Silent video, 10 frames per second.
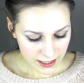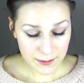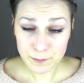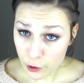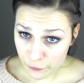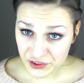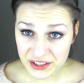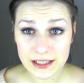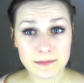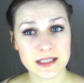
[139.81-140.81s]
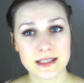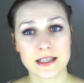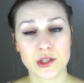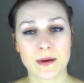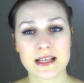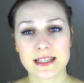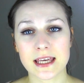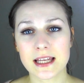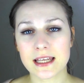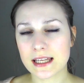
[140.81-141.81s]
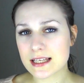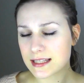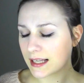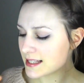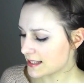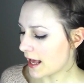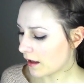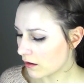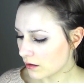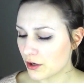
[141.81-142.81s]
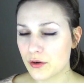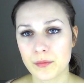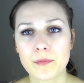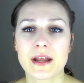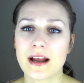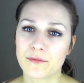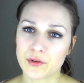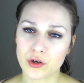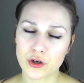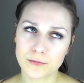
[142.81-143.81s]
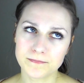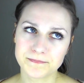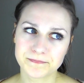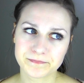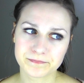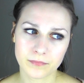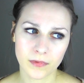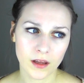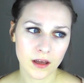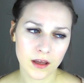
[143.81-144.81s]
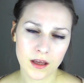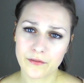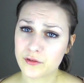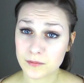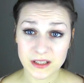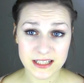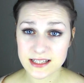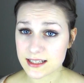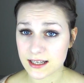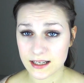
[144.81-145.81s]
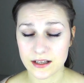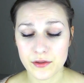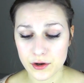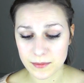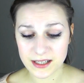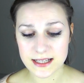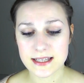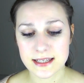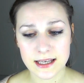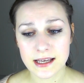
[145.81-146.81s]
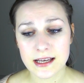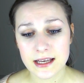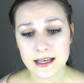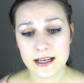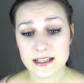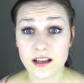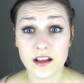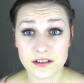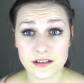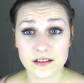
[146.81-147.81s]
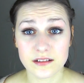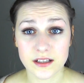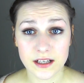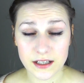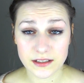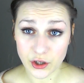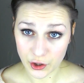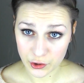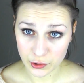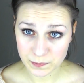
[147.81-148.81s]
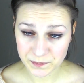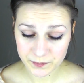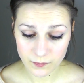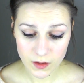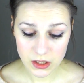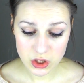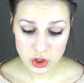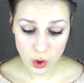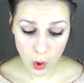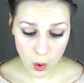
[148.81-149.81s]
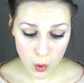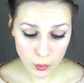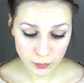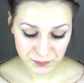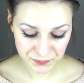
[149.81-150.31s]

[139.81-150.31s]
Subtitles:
it perfectly mixes into my skin. It is the exact color, but after few minutes, 30 minutes, it's a lot darker. So,